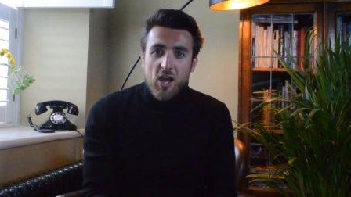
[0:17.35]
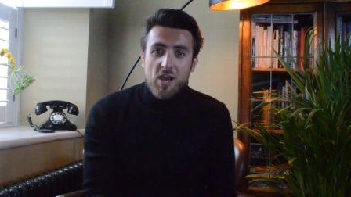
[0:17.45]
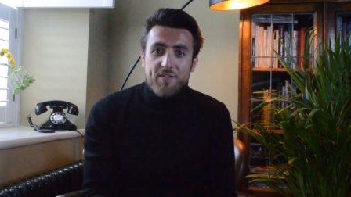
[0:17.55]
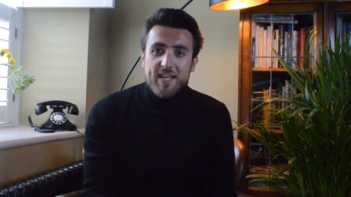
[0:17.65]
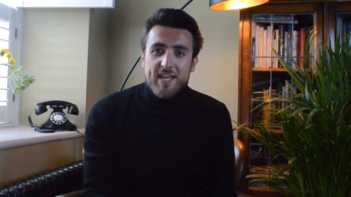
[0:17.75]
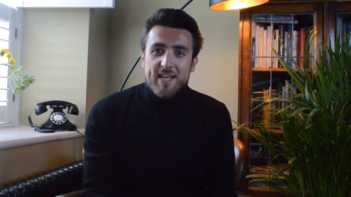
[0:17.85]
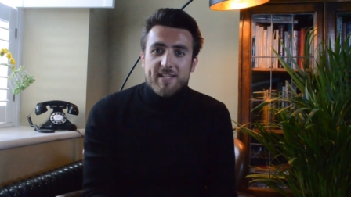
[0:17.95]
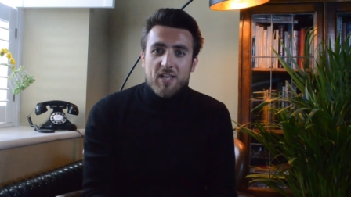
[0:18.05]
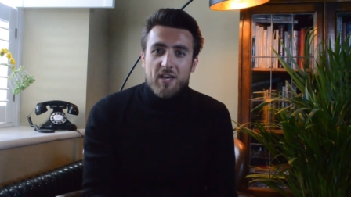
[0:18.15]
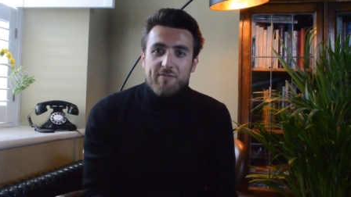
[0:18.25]
Over the
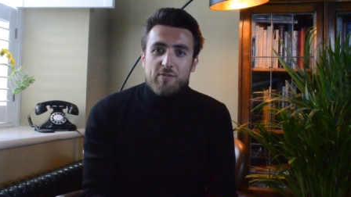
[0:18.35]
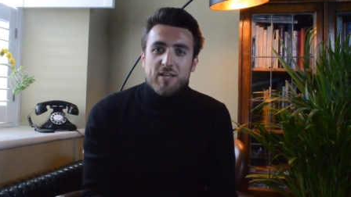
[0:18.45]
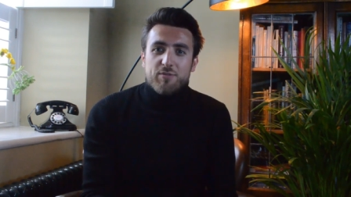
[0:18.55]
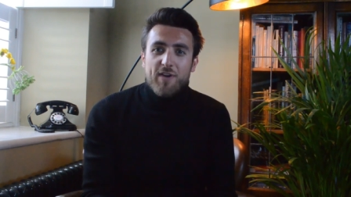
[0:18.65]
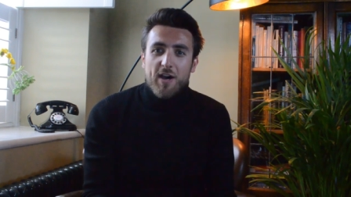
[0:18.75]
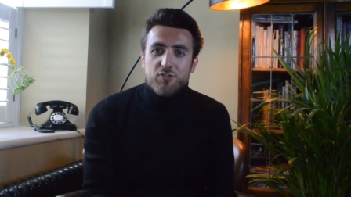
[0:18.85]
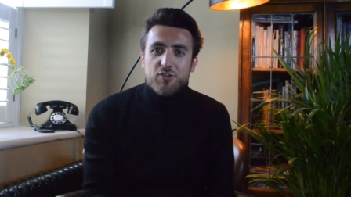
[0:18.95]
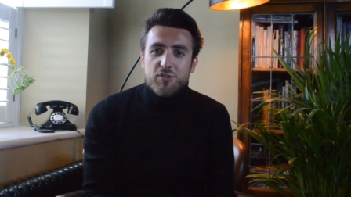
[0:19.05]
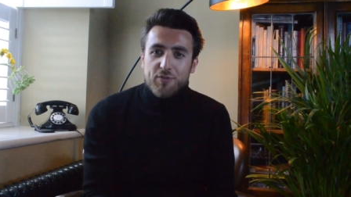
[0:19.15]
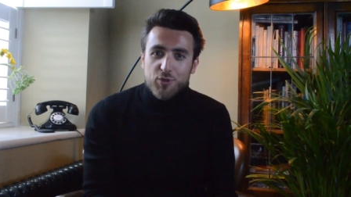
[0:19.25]
years, I've worked with
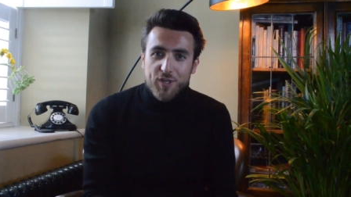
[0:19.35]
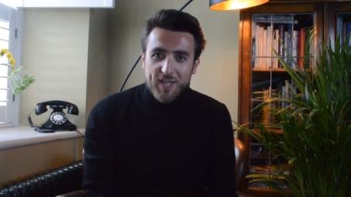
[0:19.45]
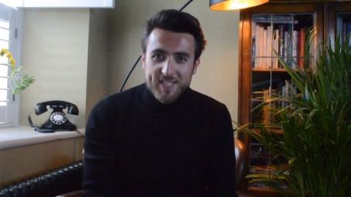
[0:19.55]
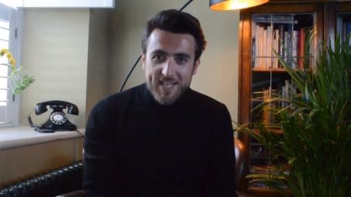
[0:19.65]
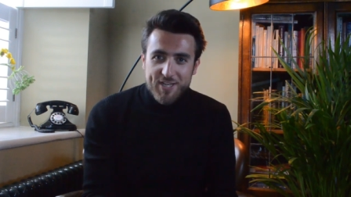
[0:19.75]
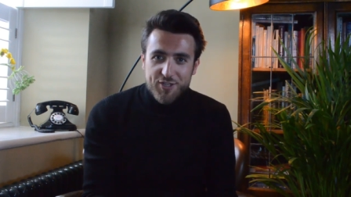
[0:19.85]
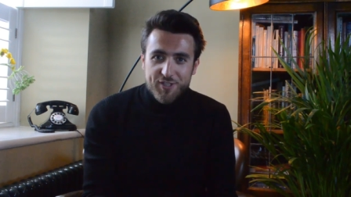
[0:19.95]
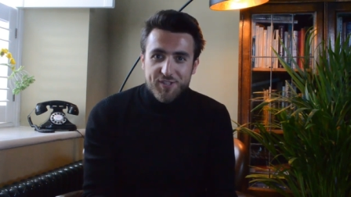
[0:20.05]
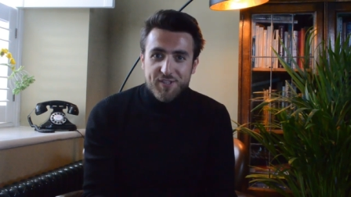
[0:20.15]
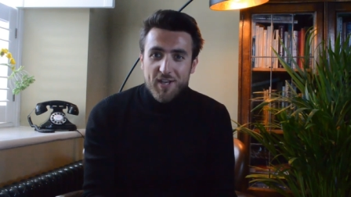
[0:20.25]
hundreds of
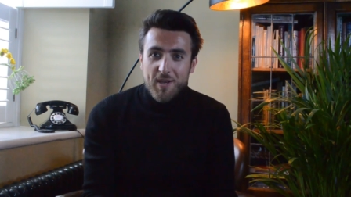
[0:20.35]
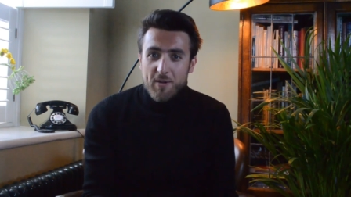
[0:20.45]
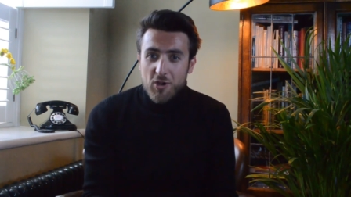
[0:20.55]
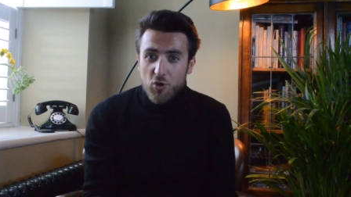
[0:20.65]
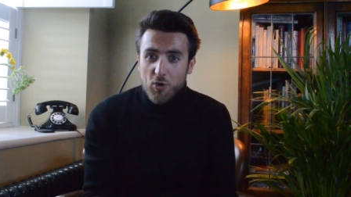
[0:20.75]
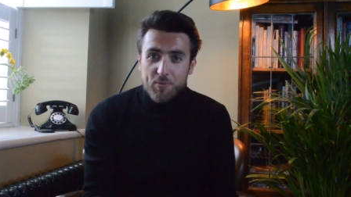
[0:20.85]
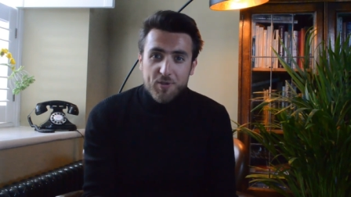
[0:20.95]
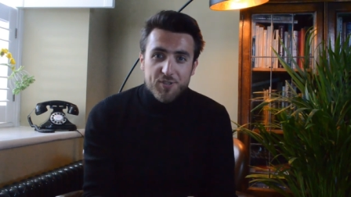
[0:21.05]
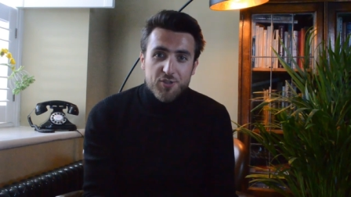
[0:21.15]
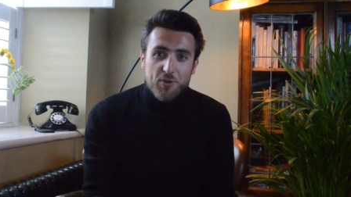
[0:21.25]
organisations,
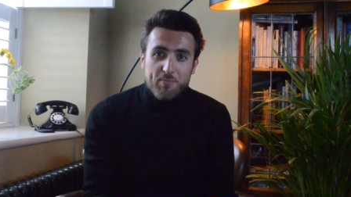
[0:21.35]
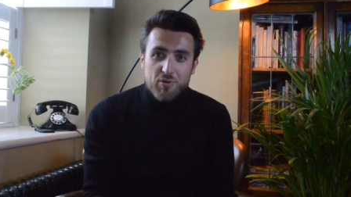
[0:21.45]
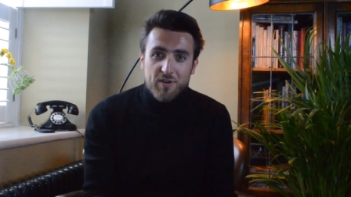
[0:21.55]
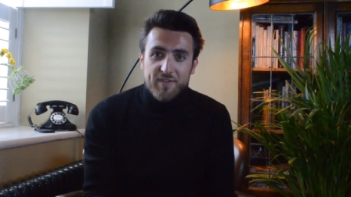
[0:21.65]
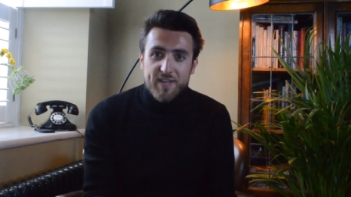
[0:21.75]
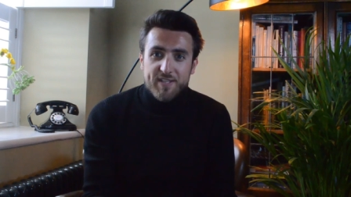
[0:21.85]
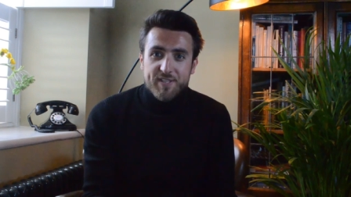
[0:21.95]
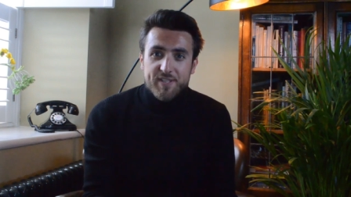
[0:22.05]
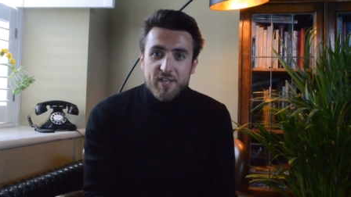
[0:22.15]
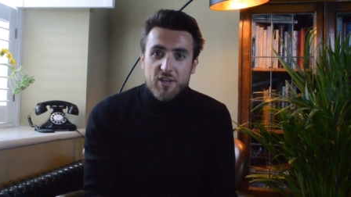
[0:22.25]
corporates,
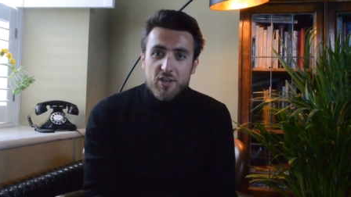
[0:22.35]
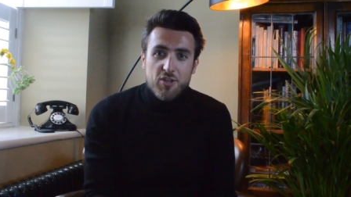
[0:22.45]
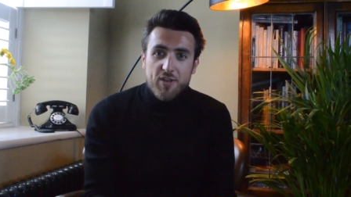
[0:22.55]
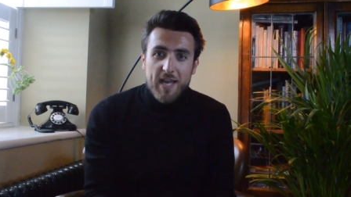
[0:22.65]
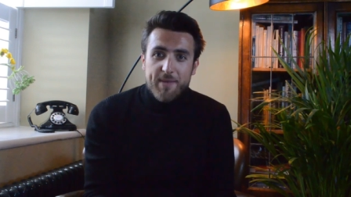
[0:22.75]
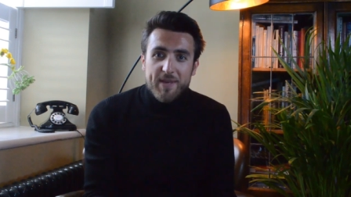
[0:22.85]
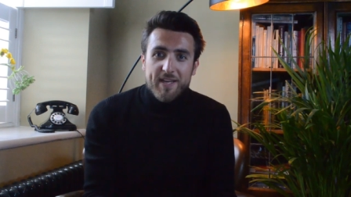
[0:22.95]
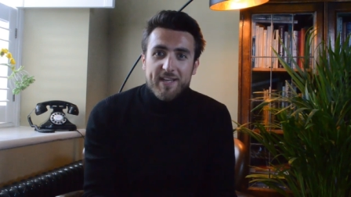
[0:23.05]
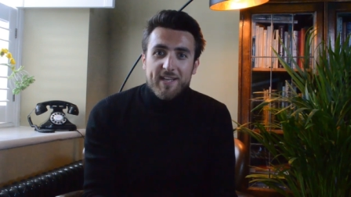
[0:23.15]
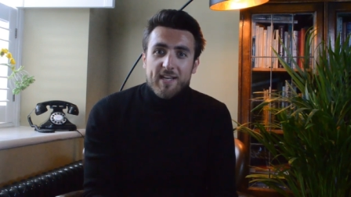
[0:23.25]
non-profits, you name
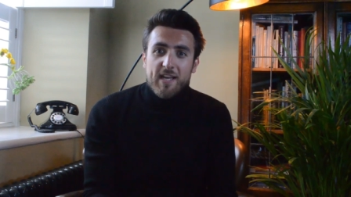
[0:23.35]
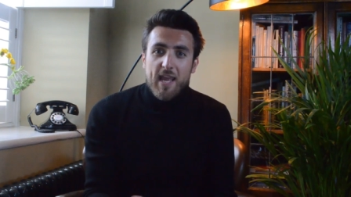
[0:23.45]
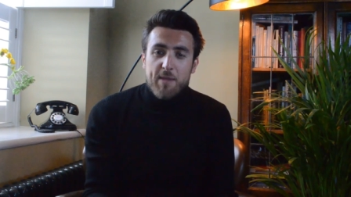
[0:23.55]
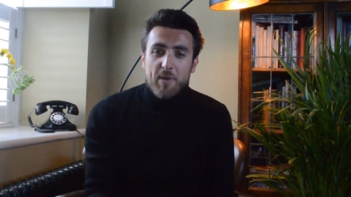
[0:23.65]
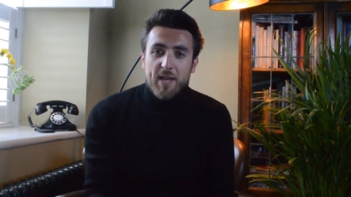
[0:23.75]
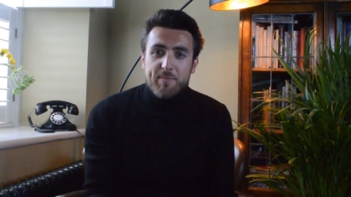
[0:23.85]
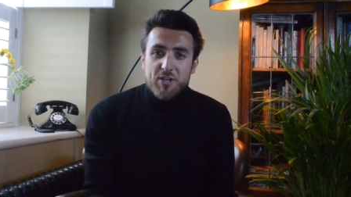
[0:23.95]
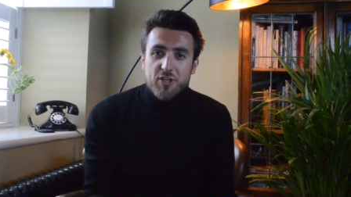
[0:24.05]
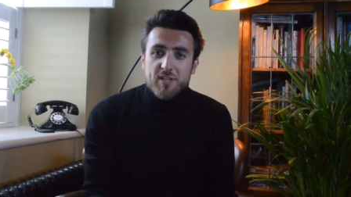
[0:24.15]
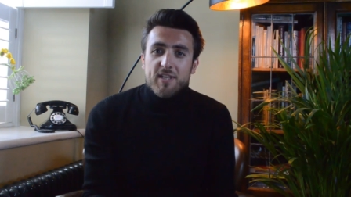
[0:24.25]
it, in my
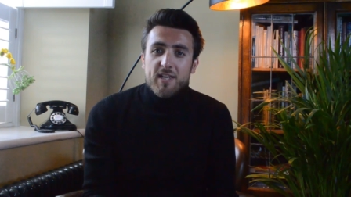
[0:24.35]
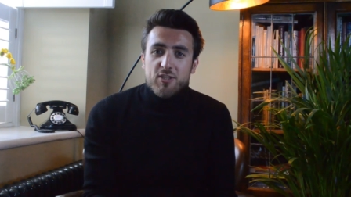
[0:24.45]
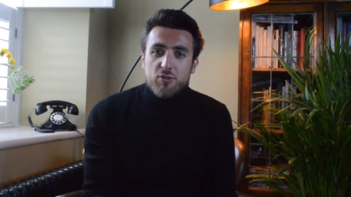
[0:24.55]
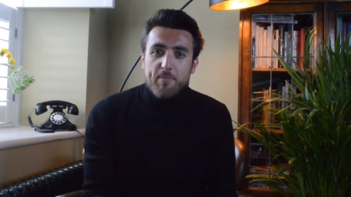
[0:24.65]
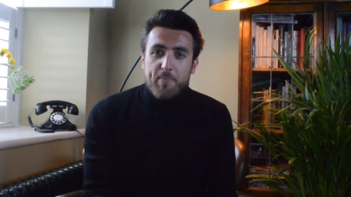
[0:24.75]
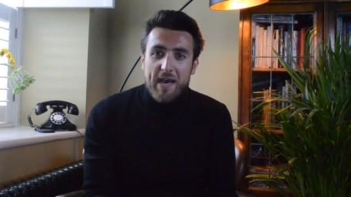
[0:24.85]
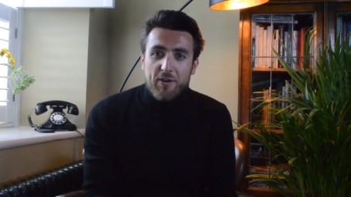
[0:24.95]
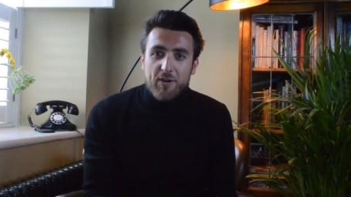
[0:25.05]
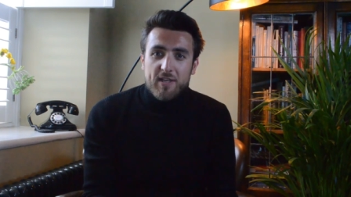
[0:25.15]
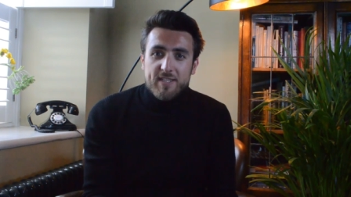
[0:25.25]
mission to
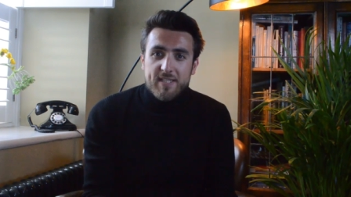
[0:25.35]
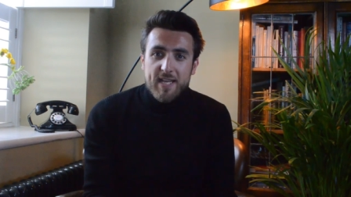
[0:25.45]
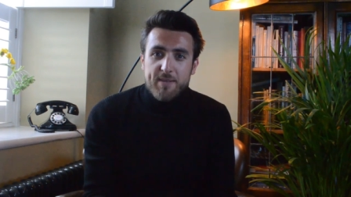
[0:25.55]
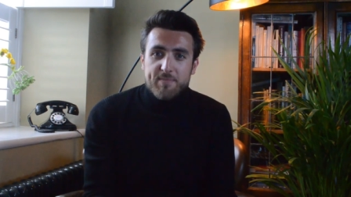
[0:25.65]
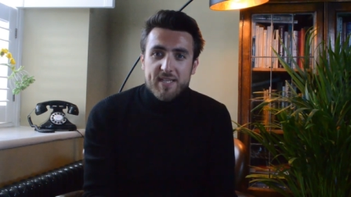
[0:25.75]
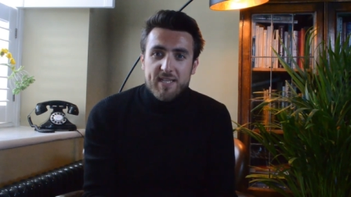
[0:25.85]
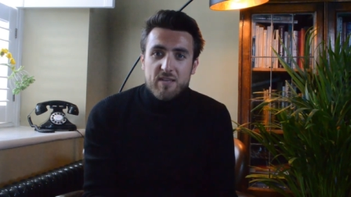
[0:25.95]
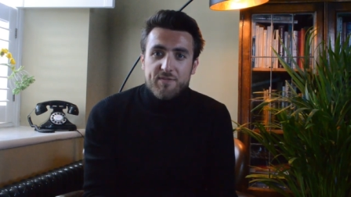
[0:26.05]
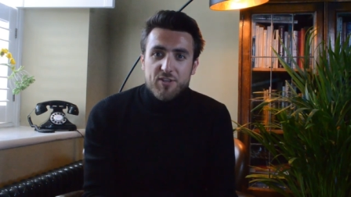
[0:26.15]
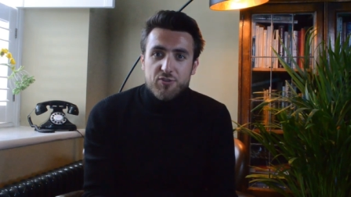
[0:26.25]
empower teams and
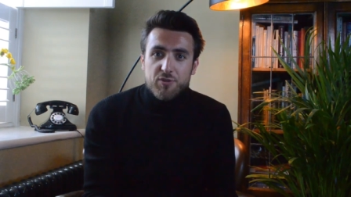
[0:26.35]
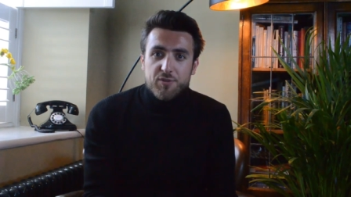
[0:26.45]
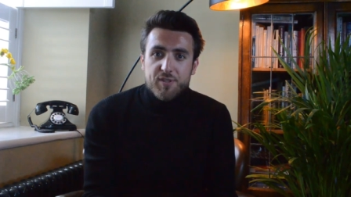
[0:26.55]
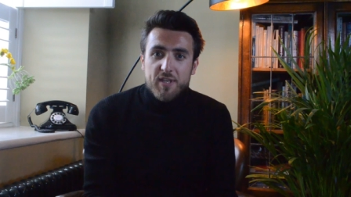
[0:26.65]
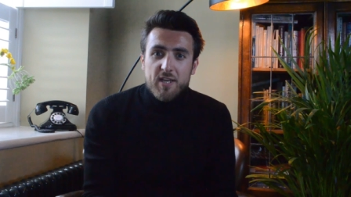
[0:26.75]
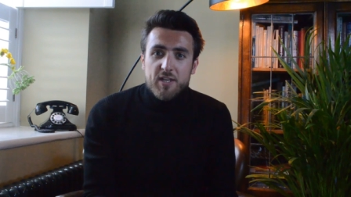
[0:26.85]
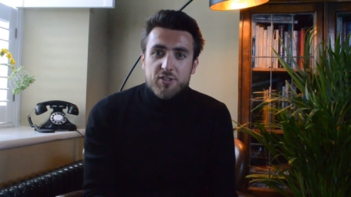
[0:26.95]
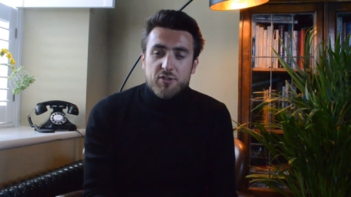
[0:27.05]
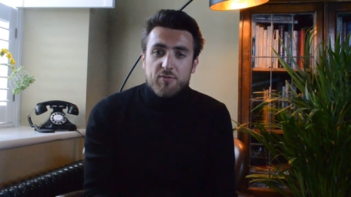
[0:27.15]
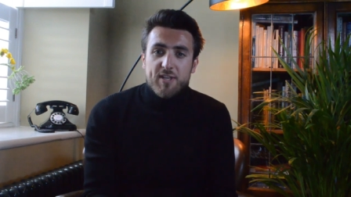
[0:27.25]
individuals
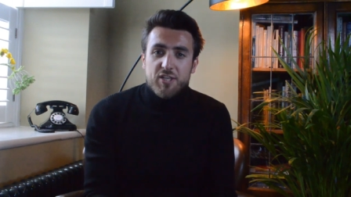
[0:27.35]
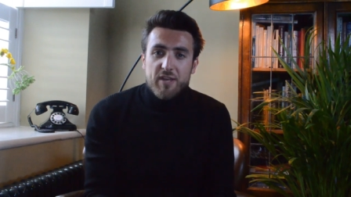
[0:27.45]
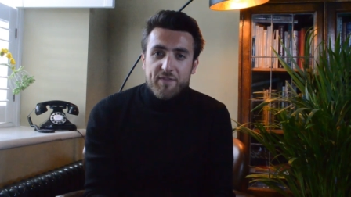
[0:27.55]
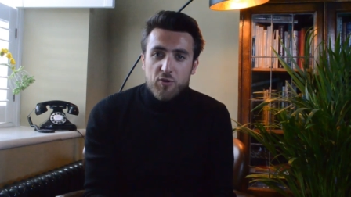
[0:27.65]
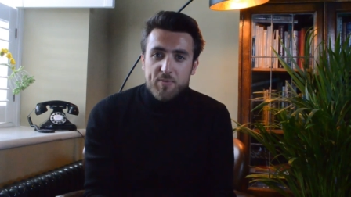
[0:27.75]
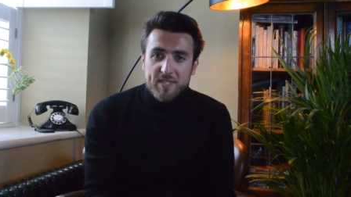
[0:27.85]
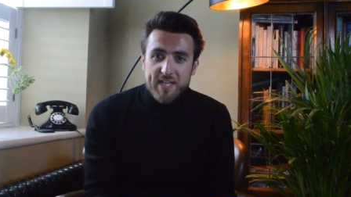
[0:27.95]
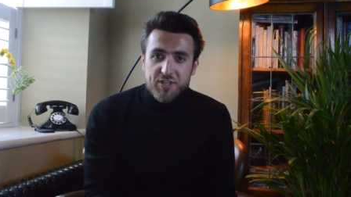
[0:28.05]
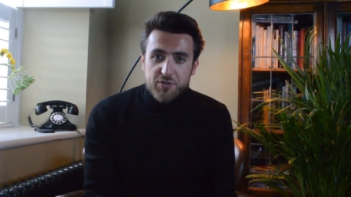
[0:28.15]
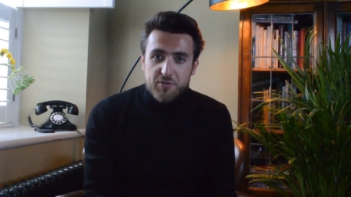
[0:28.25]
to reach their full
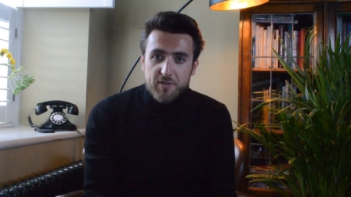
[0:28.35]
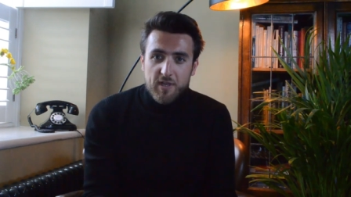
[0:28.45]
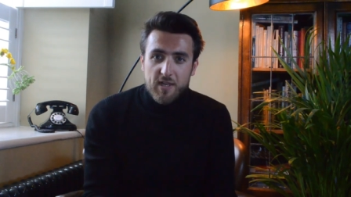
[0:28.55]
potential.